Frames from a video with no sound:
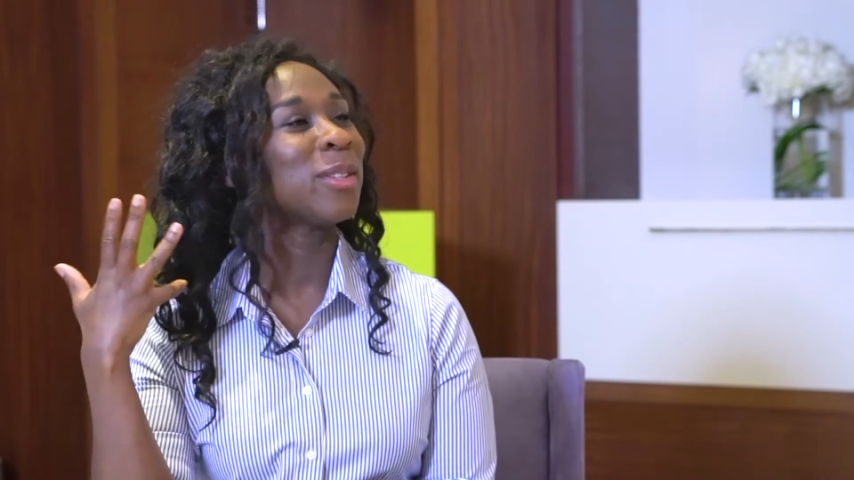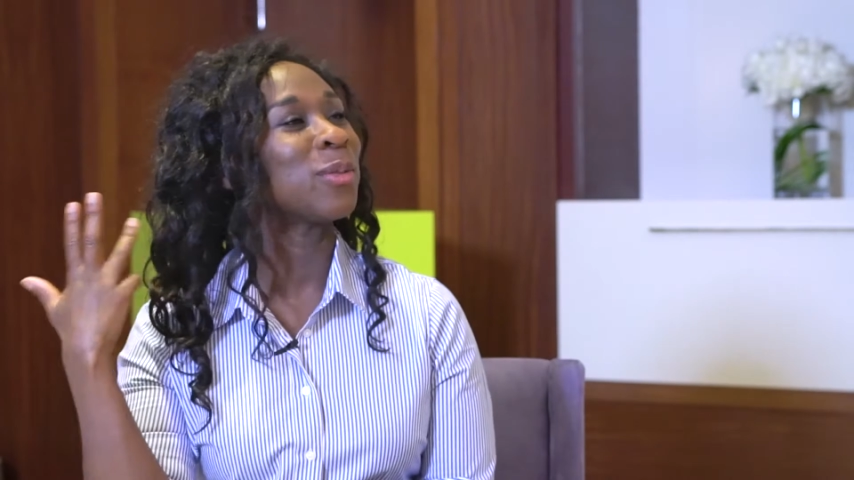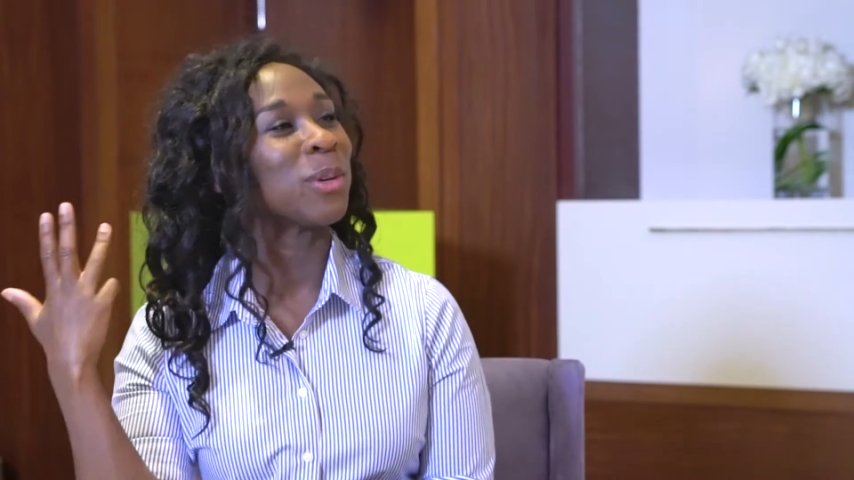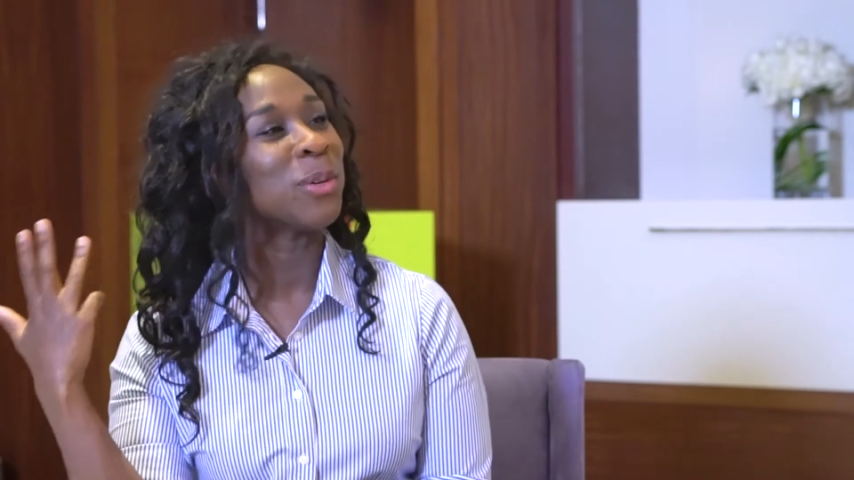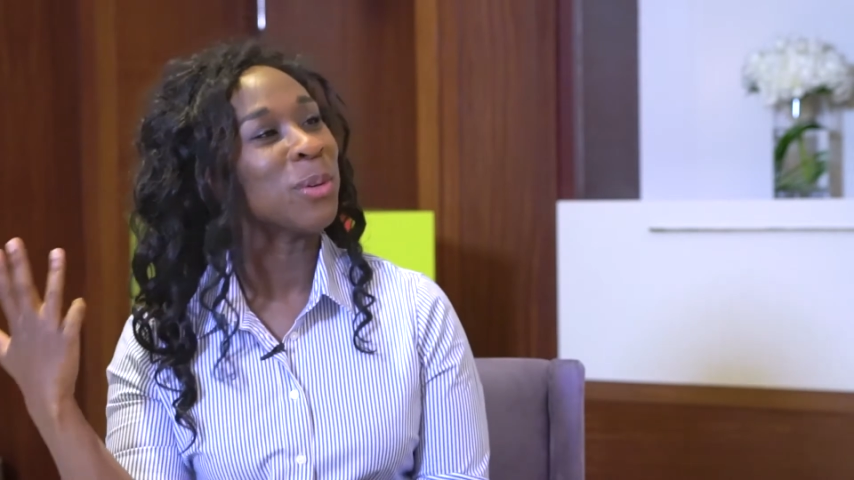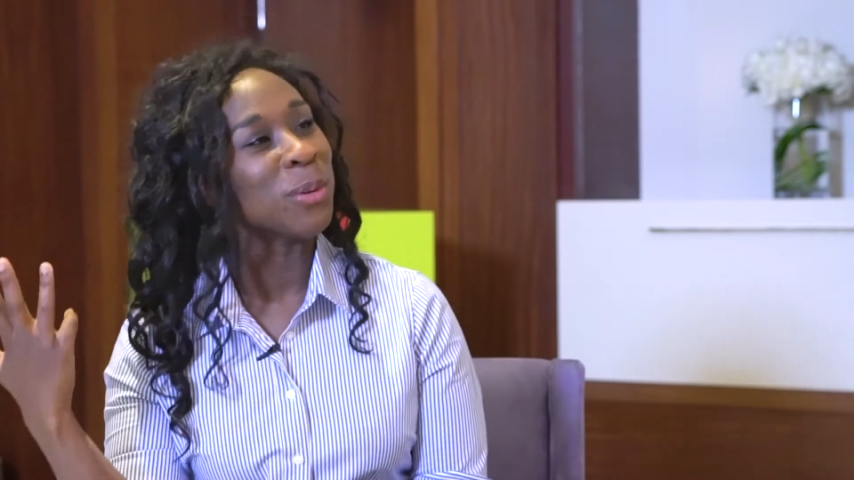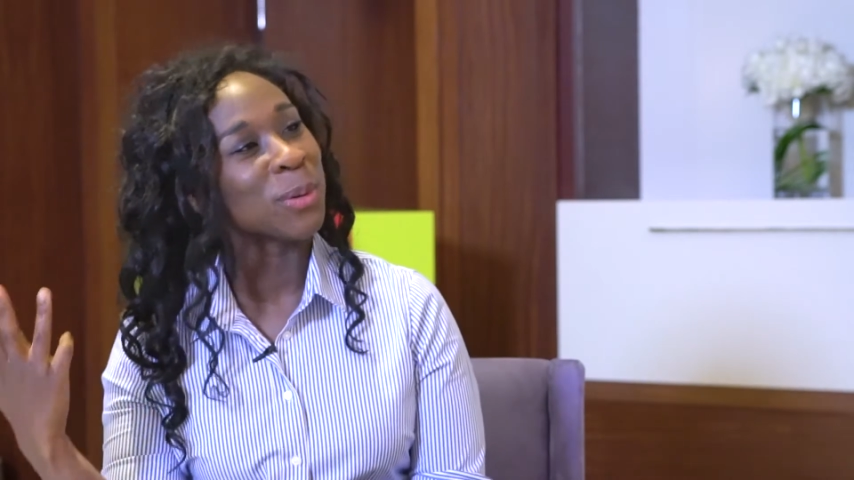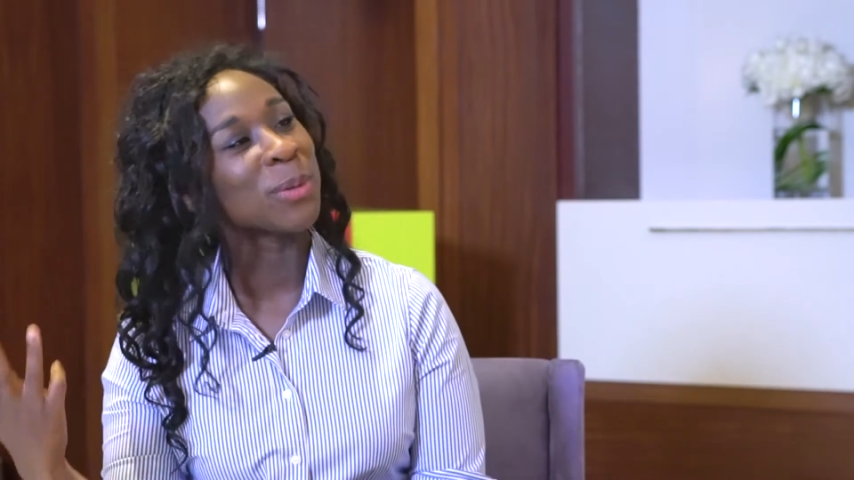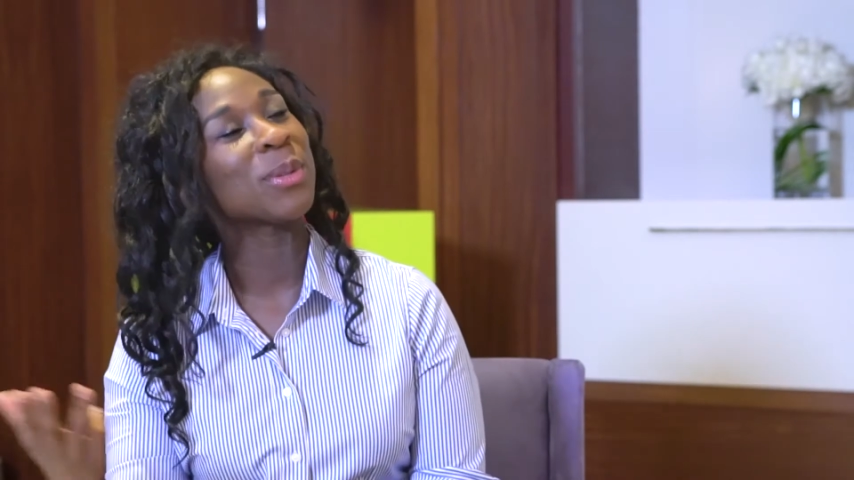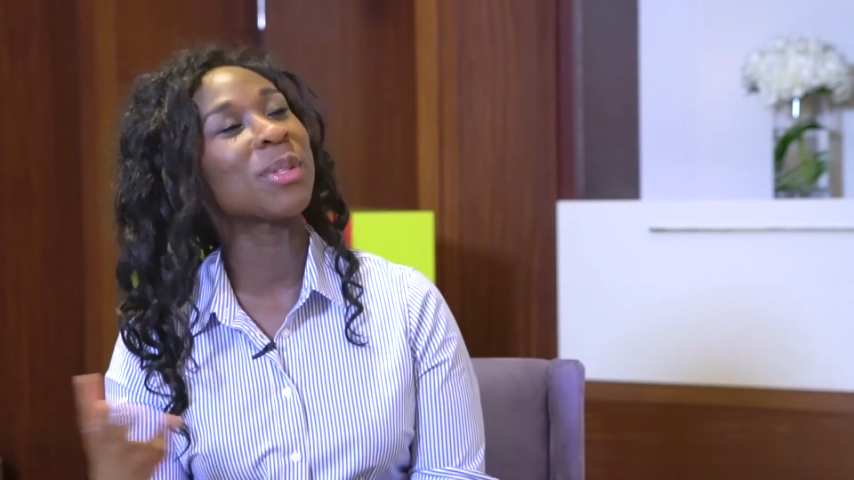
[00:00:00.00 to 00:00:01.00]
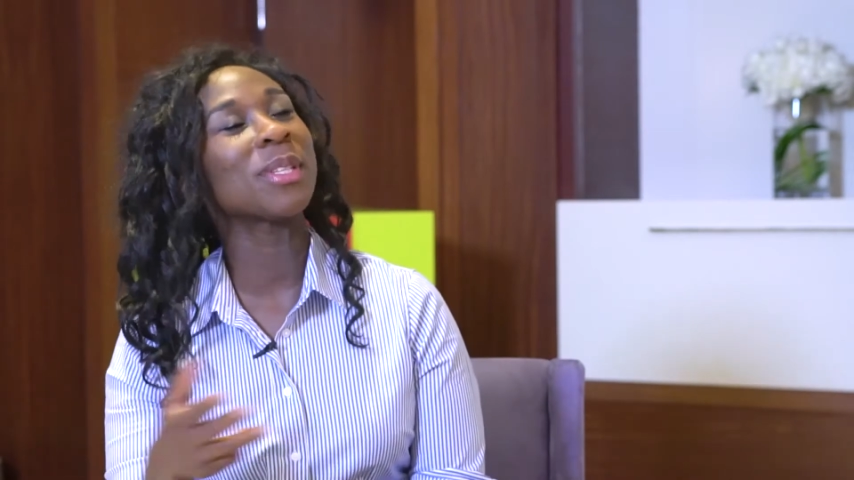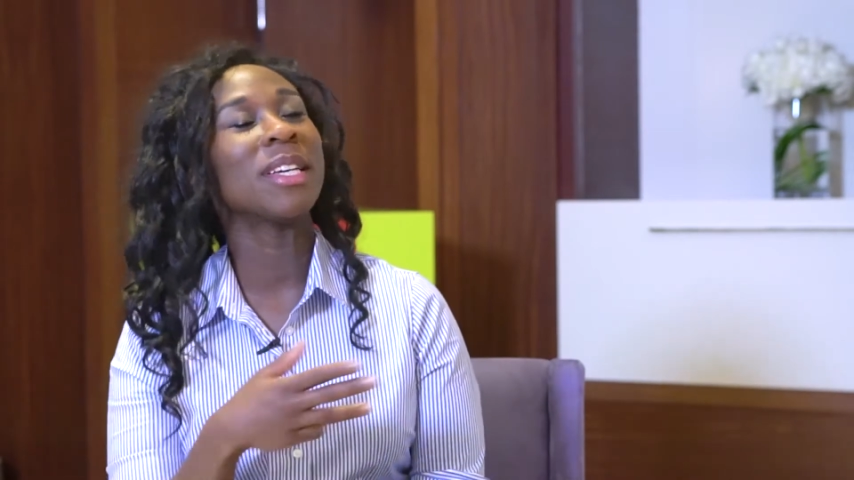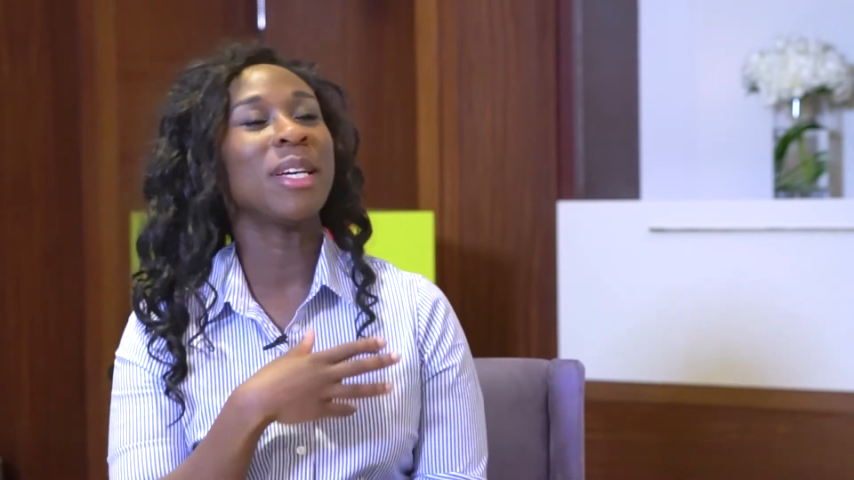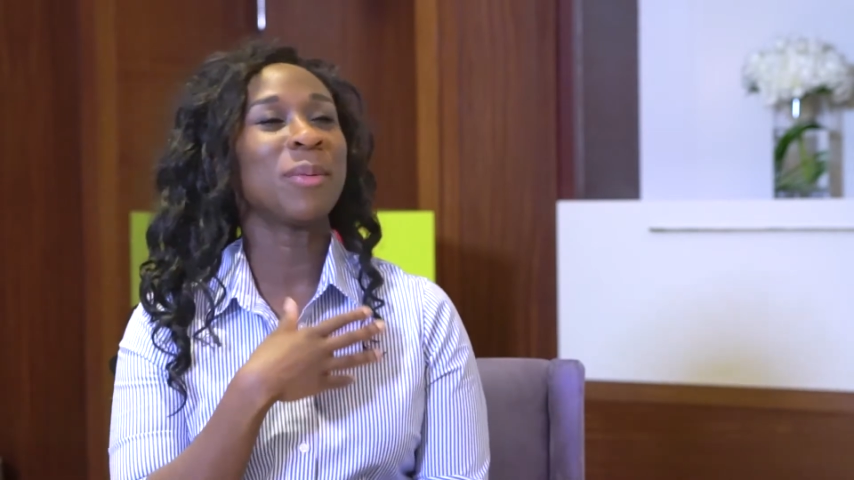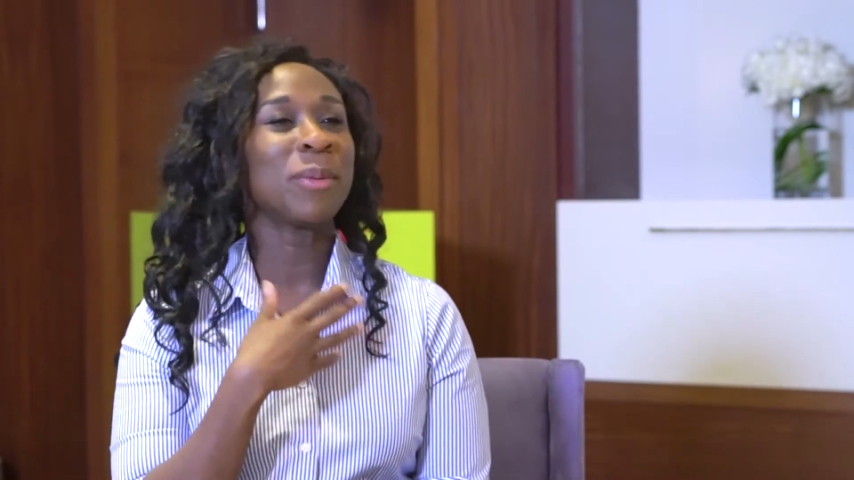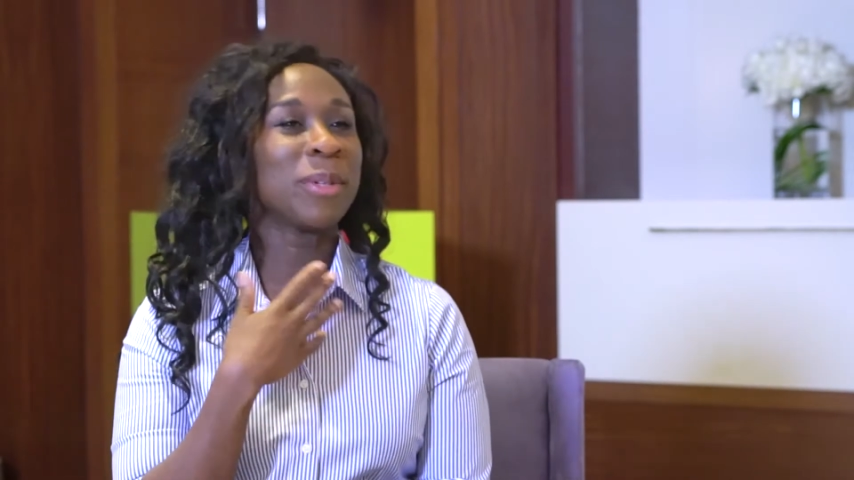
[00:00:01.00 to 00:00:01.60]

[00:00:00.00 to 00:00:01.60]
the far north, we're